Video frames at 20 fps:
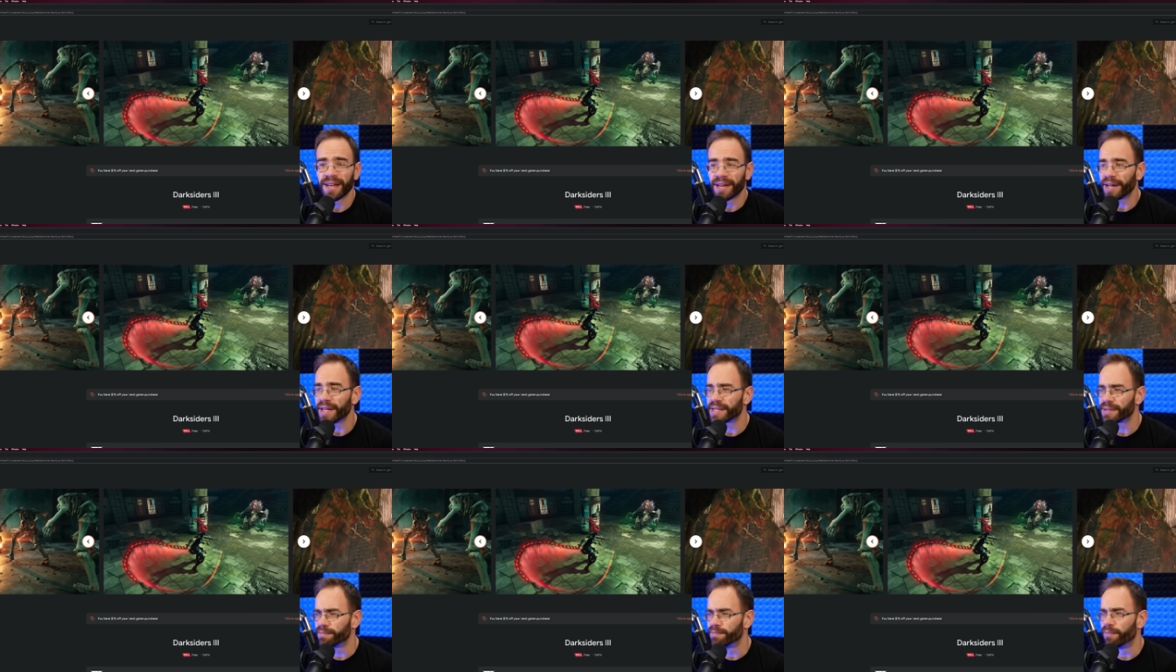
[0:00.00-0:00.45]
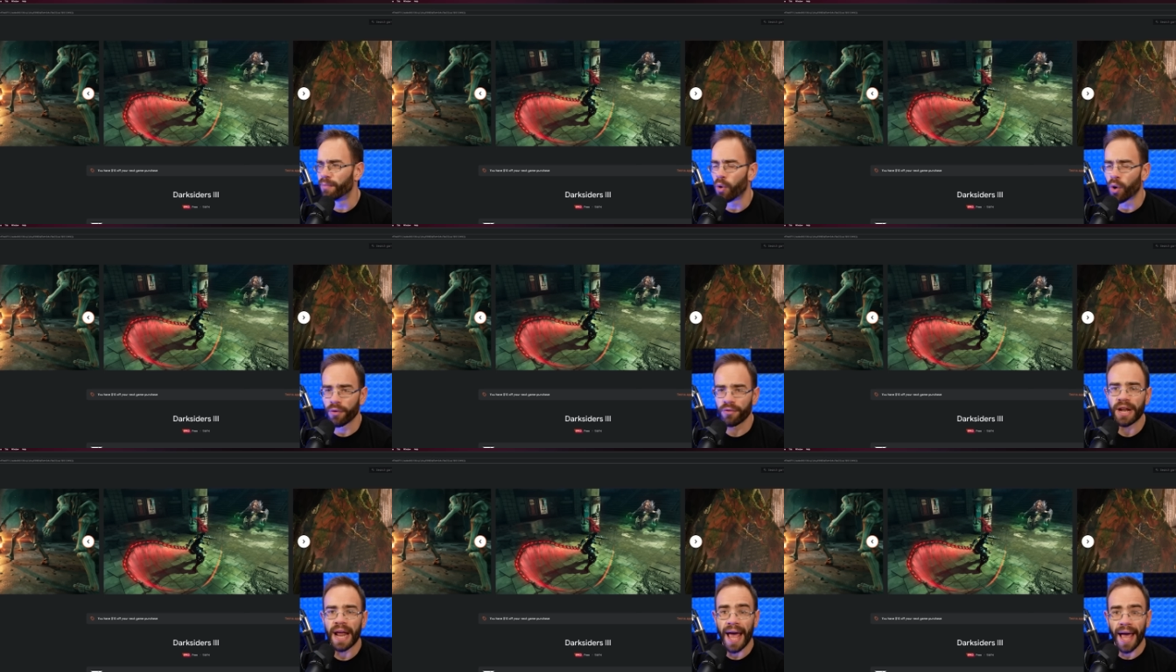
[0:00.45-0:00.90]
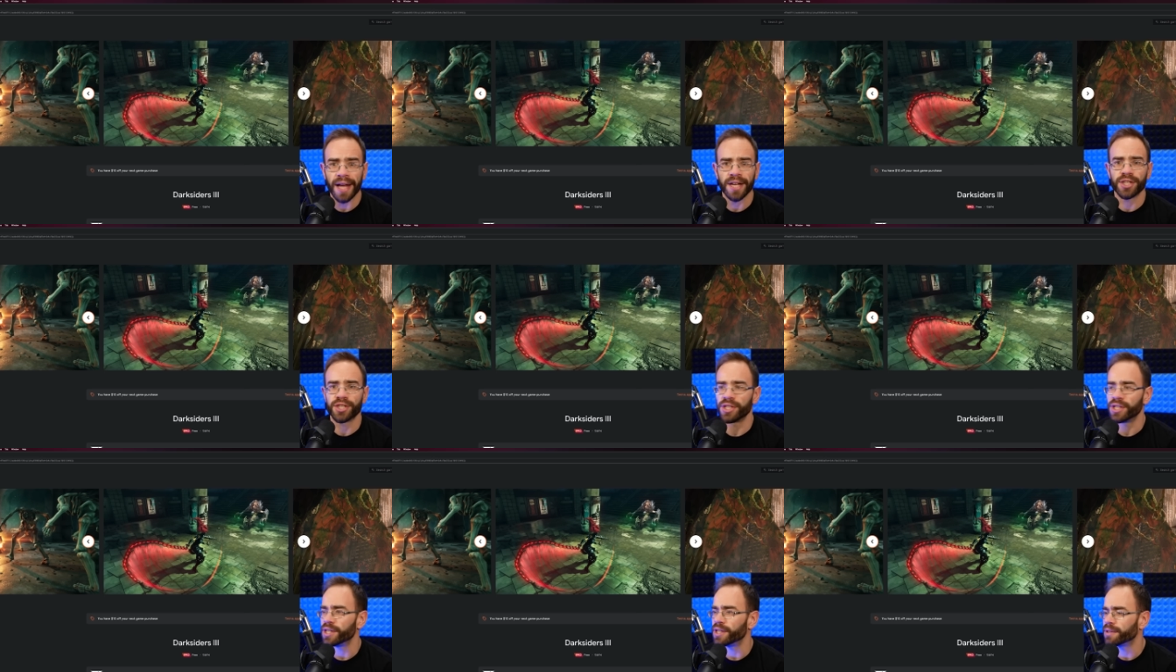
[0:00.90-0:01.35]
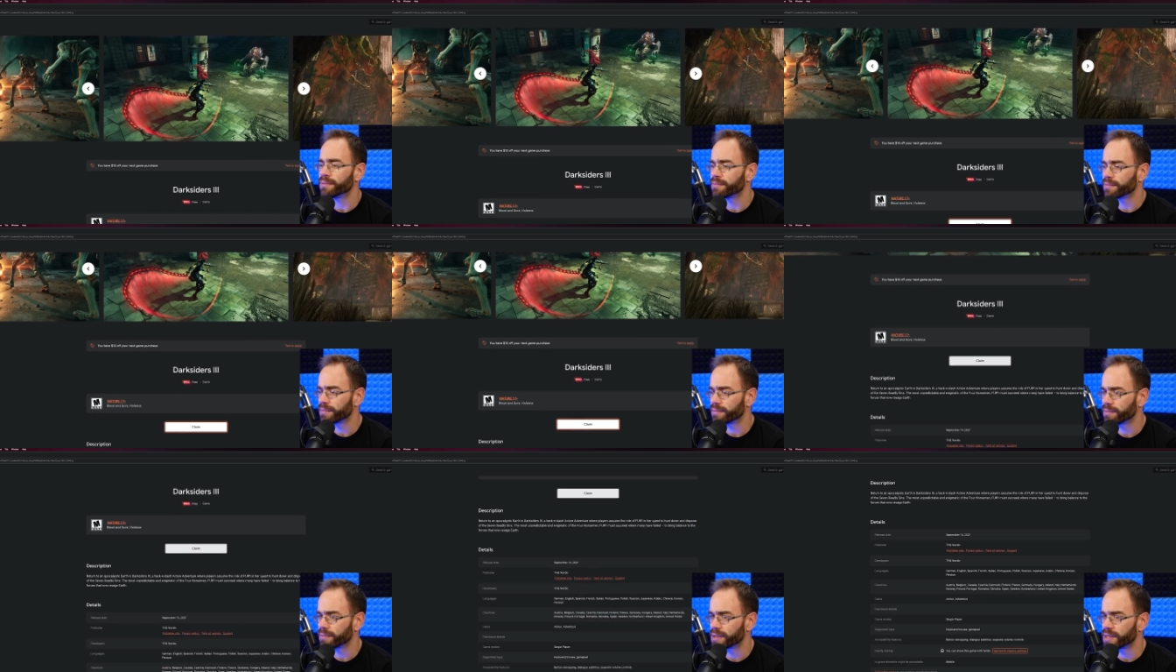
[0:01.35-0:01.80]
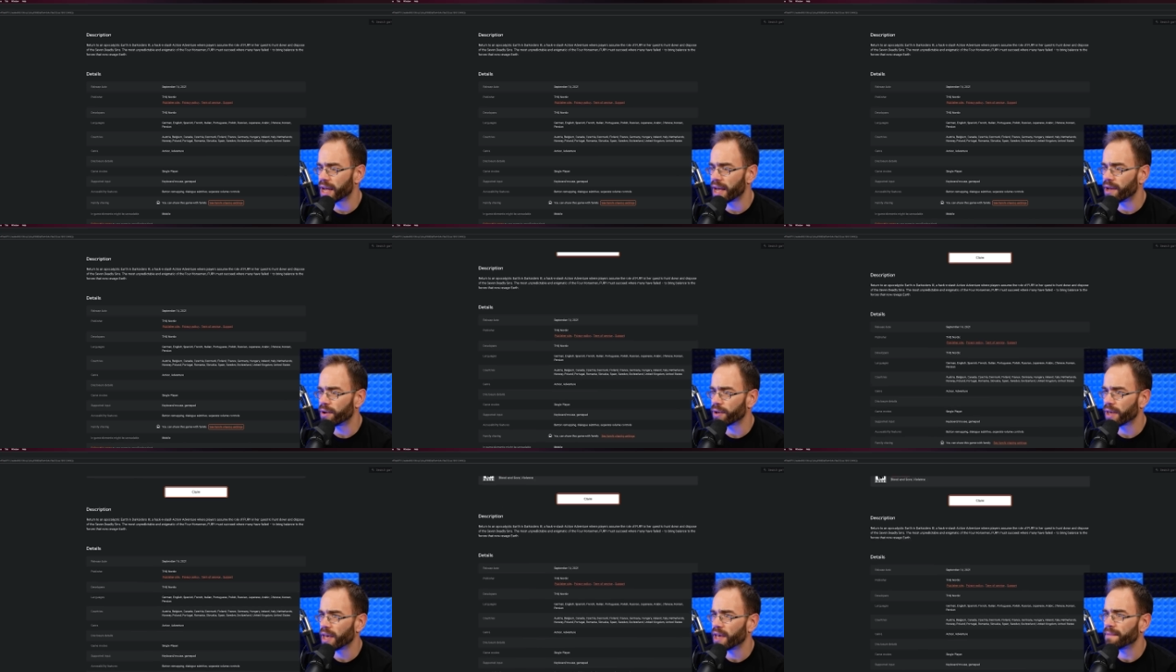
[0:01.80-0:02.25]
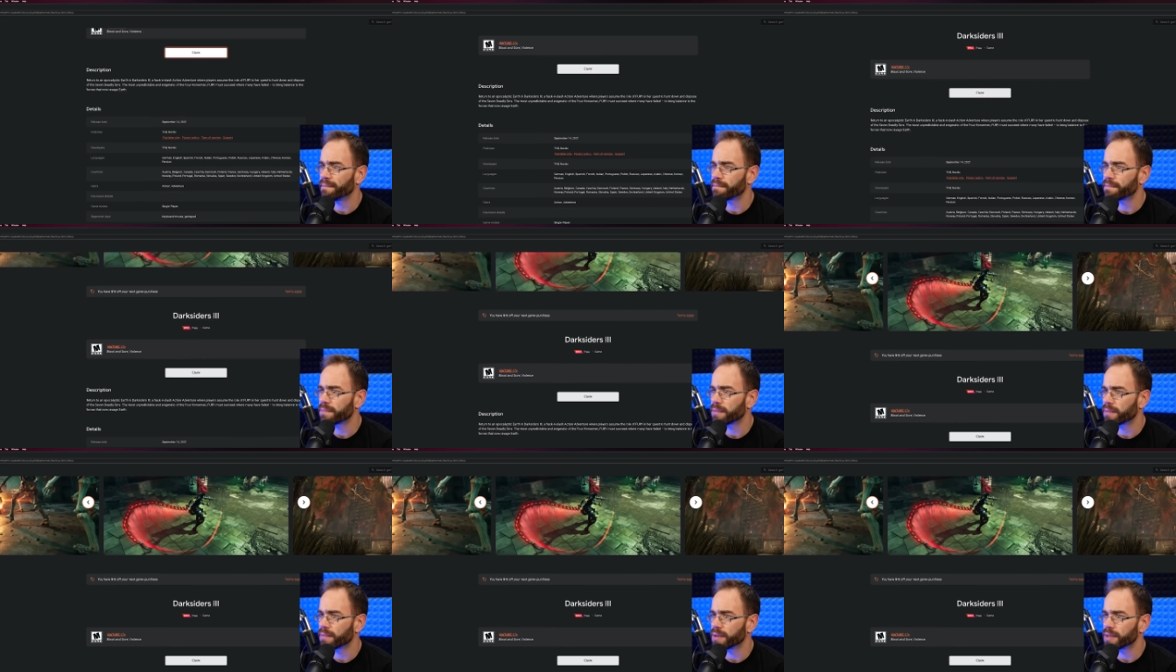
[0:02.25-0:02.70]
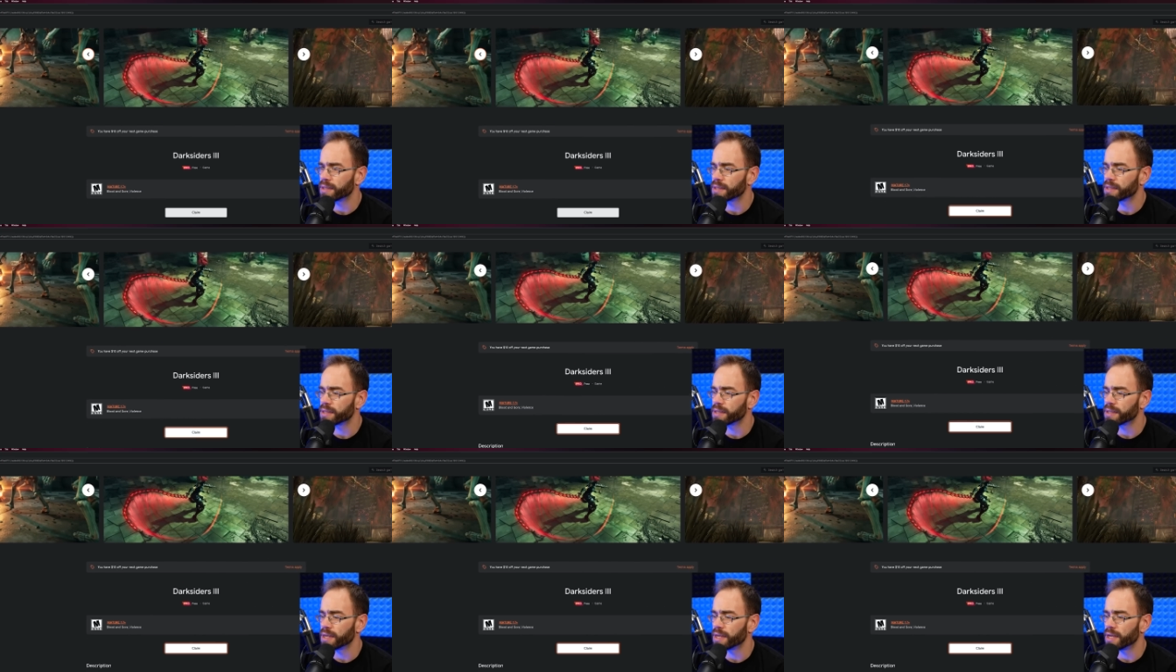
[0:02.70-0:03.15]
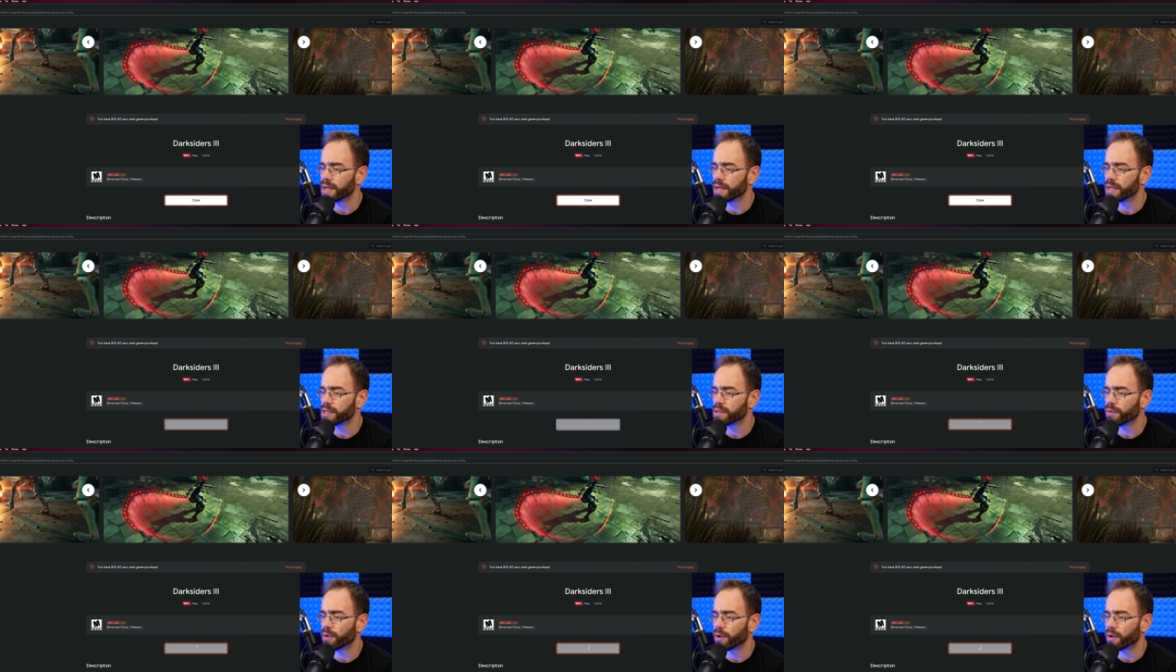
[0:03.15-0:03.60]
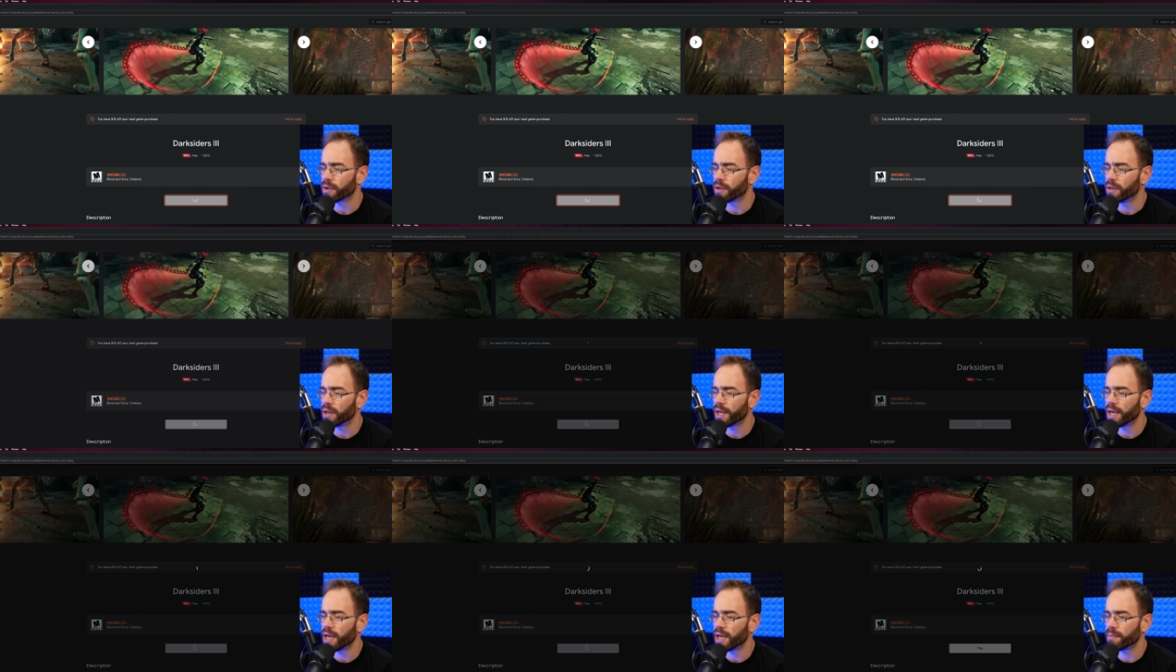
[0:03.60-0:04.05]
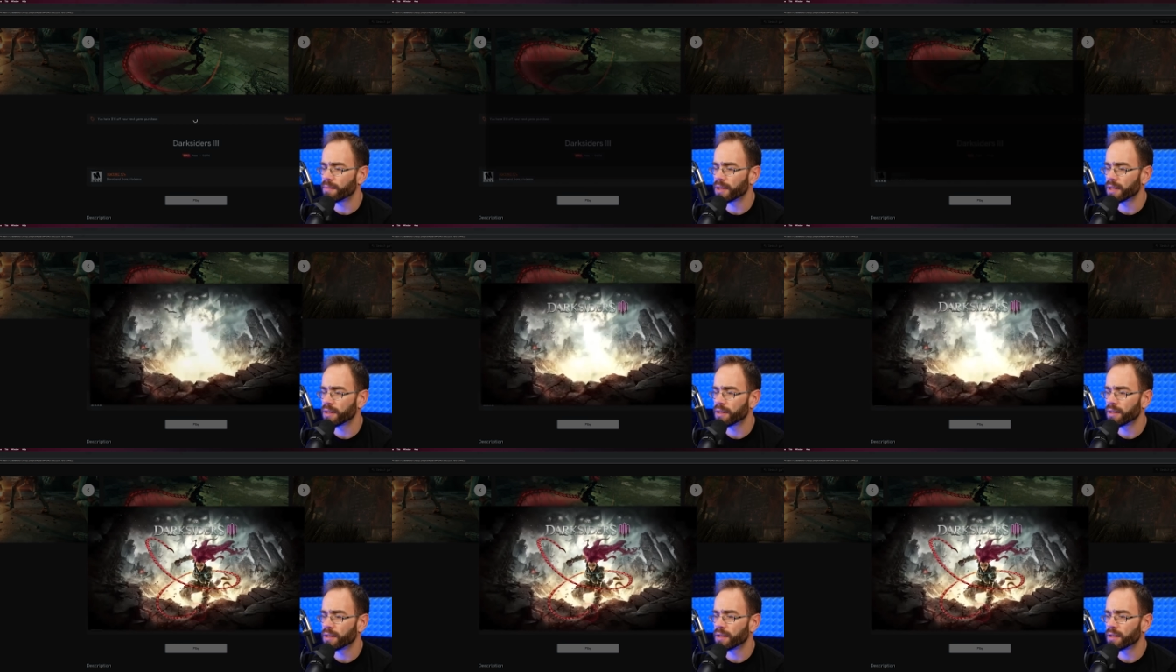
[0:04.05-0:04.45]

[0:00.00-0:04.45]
it's more of an action-y style game. Let's see, so we'll go to claim.